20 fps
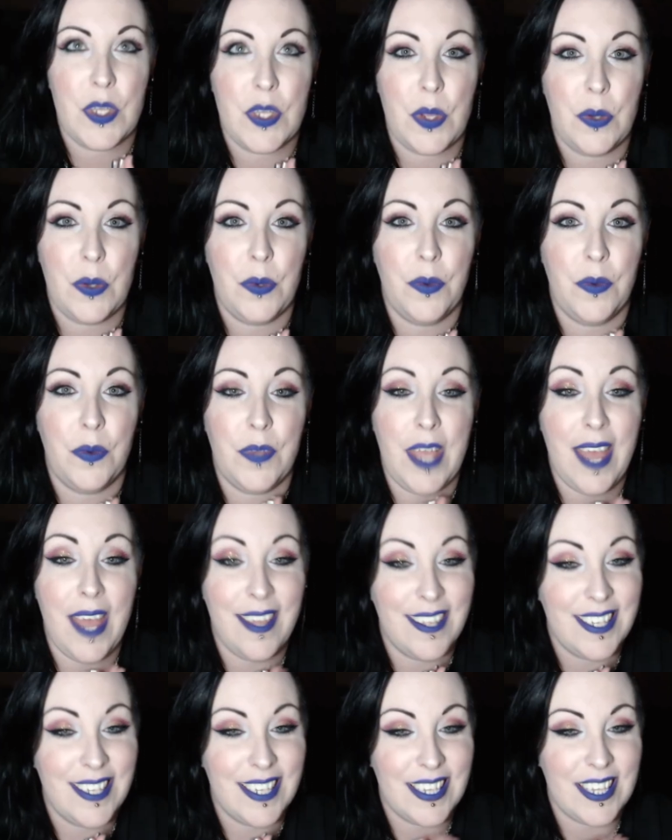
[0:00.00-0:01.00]
So
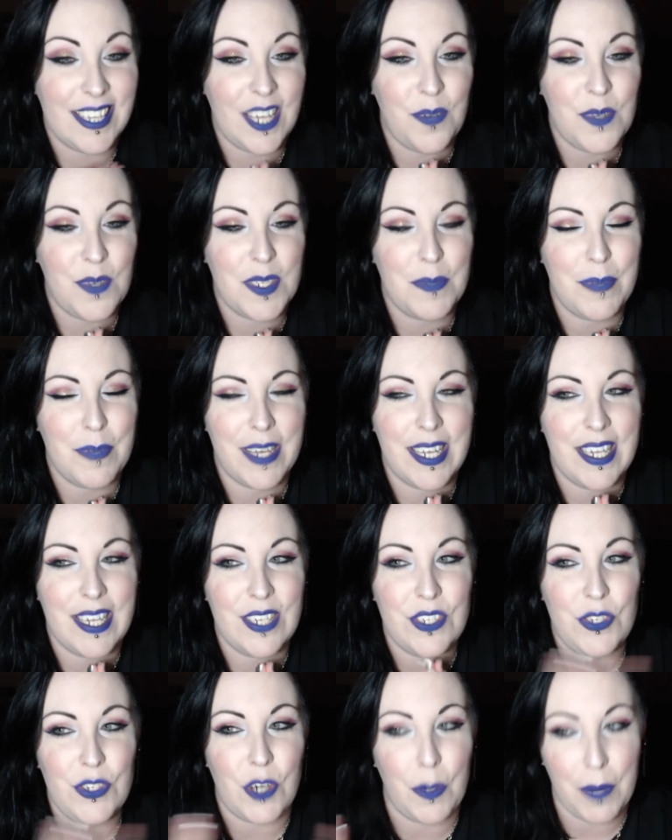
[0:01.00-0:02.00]
yeah, that was
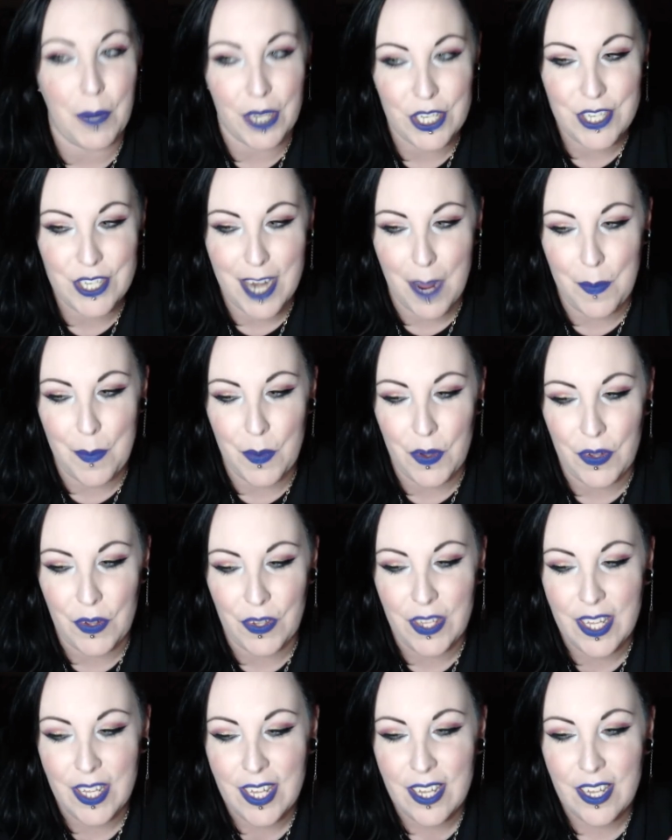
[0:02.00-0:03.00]
my Strawberry
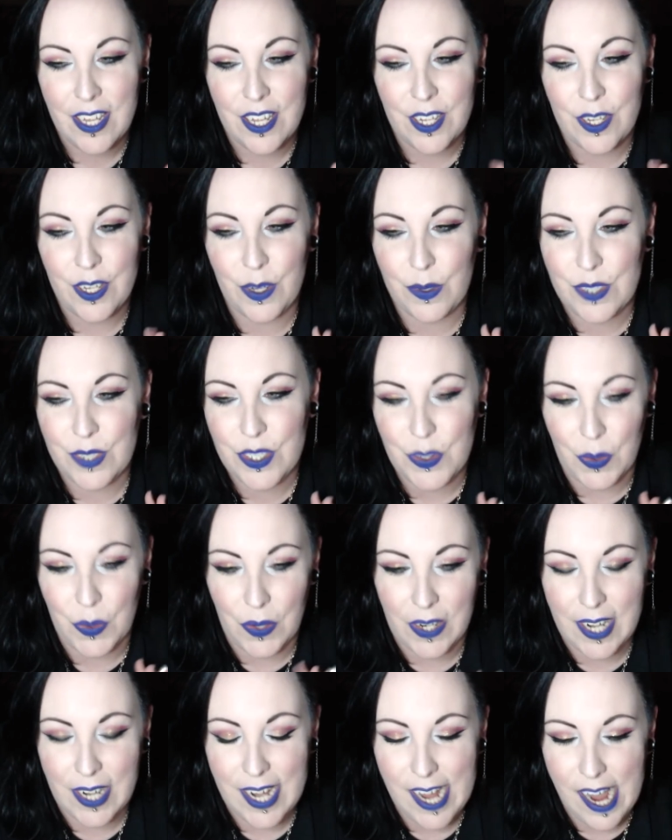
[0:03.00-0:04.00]
Chapel ghost
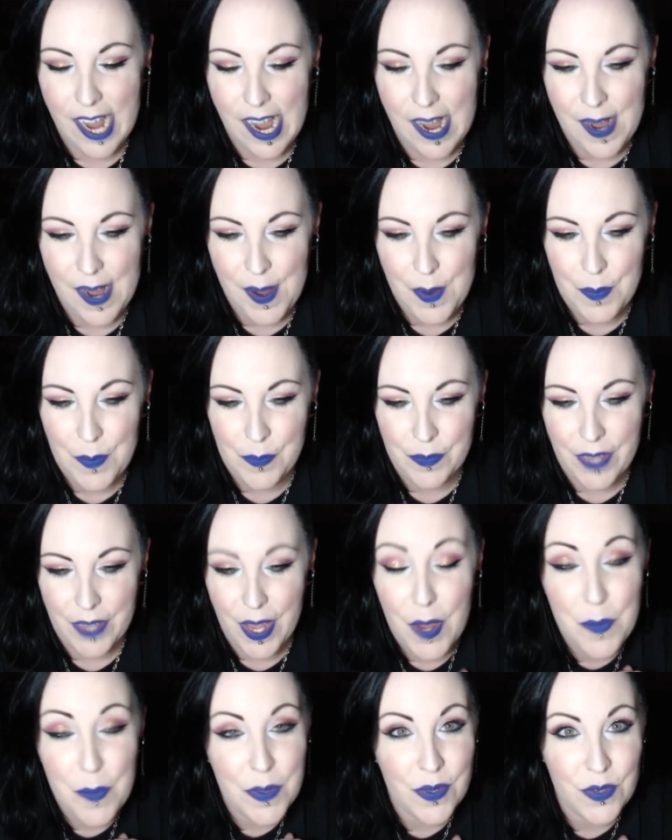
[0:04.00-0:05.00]
story.
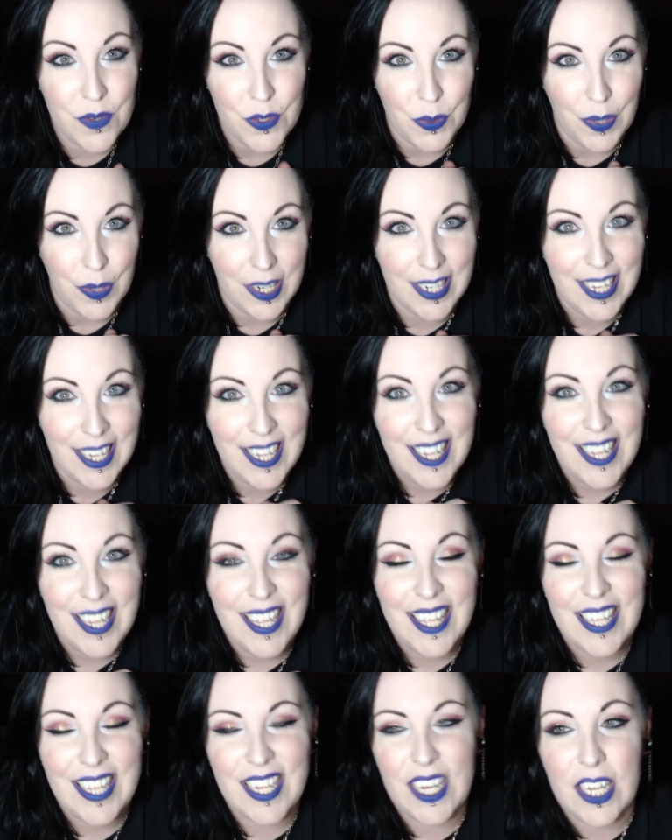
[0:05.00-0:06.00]
I hope you enjoyed.
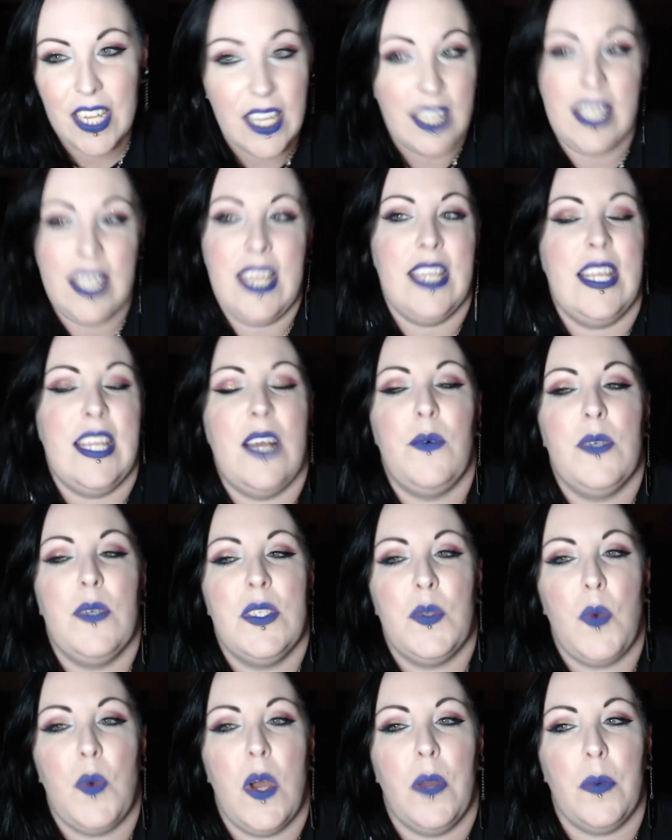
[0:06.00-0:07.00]
Again, that
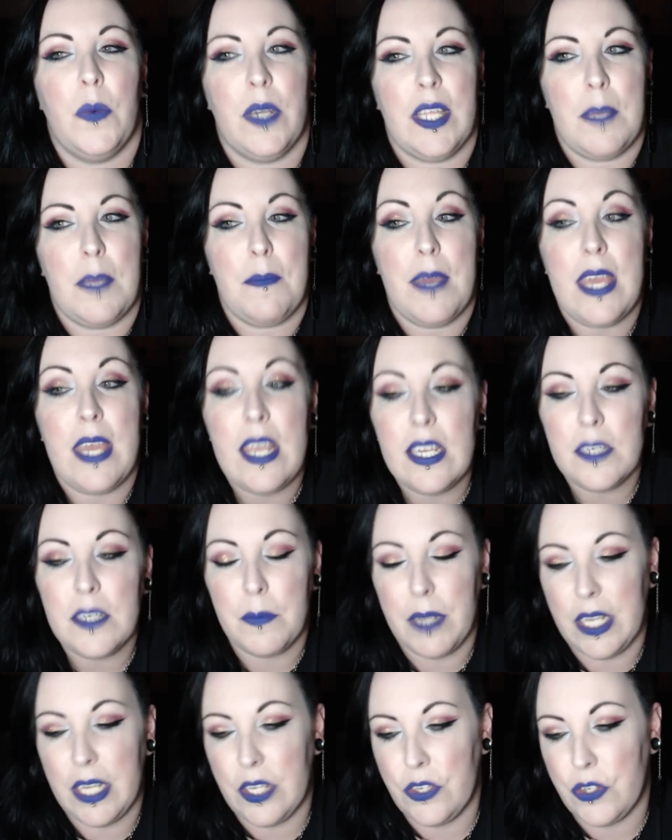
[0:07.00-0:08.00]
was what really
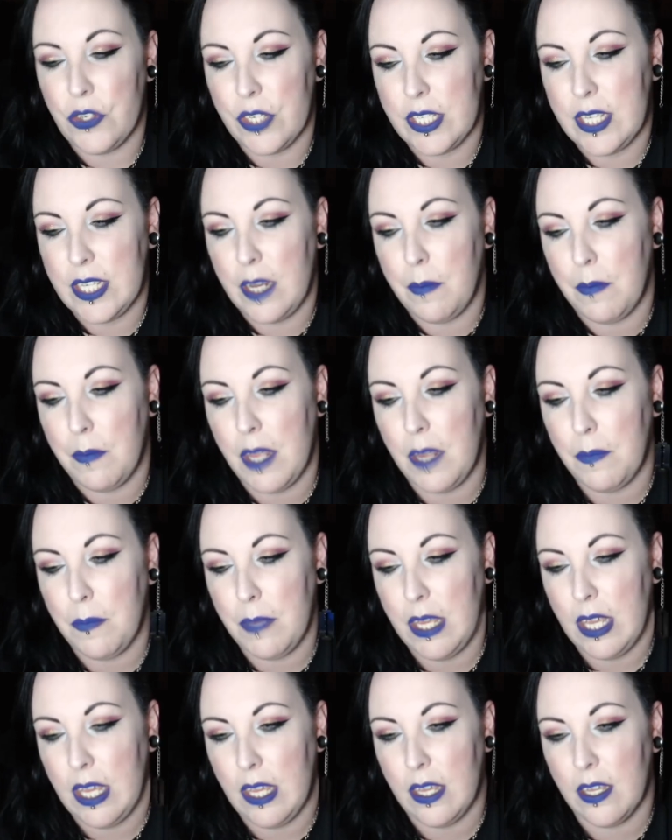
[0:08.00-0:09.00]
piqued my interest and
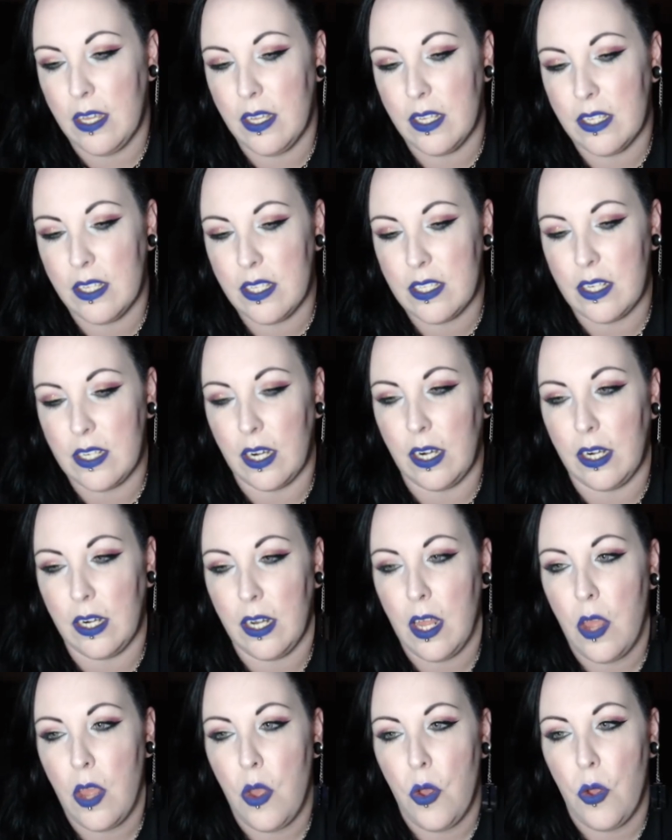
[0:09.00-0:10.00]
made me
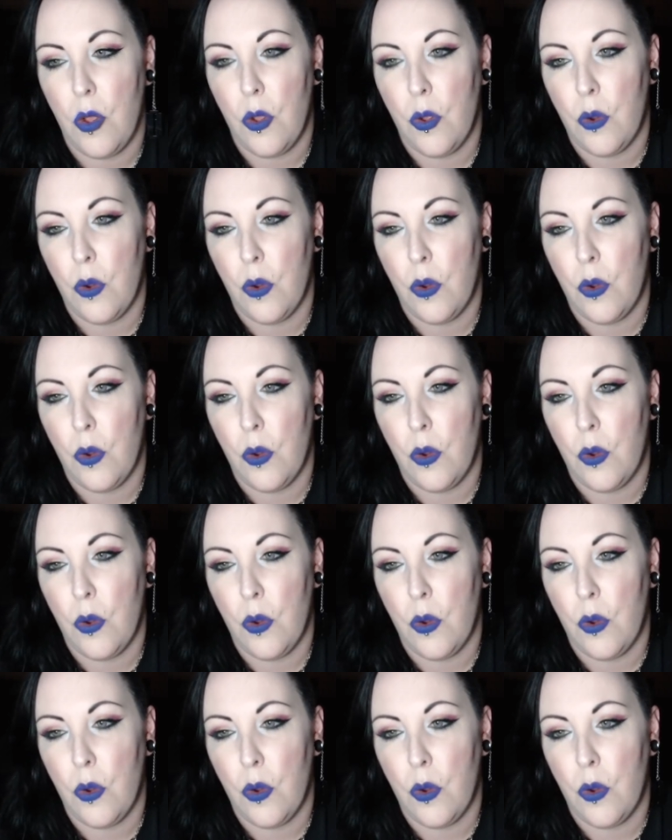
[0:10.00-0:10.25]
start